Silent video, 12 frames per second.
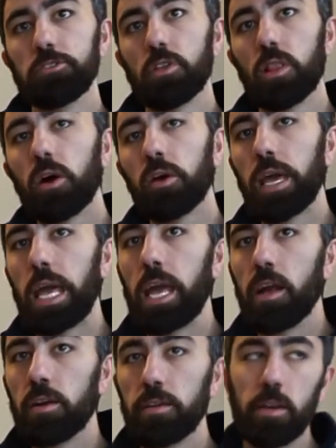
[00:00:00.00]
There's a lot
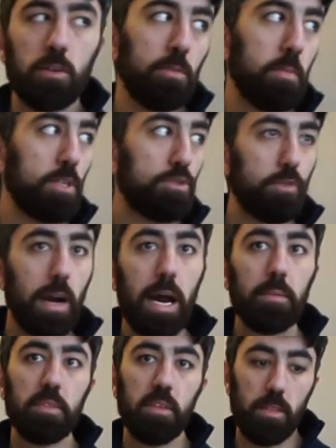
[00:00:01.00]
of air that could be
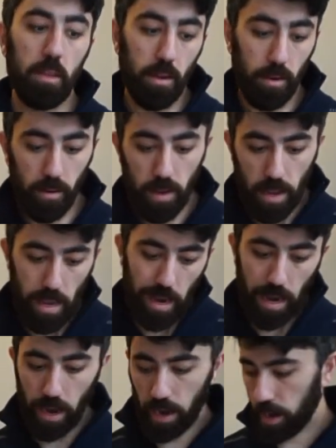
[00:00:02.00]
trapped in
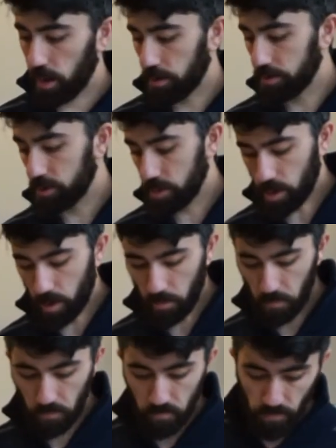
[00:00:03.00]
there and
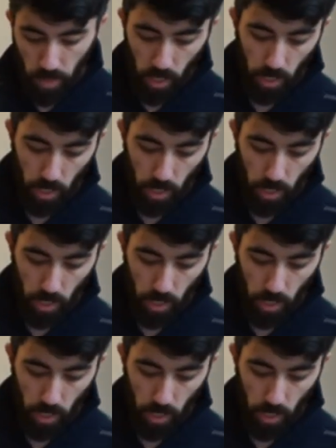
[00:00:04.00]
um,